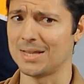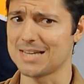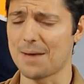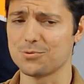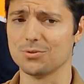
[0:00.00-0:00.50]
That's
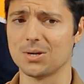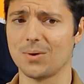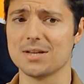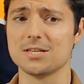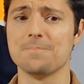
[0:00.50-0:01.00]
absolutely
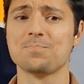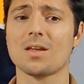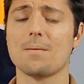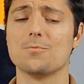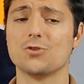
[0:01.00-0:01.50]
crazy.
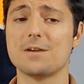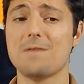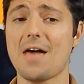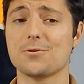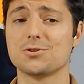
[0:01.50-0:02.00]
Drake
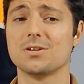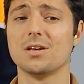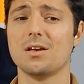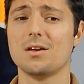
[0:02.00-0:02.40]
Batherson,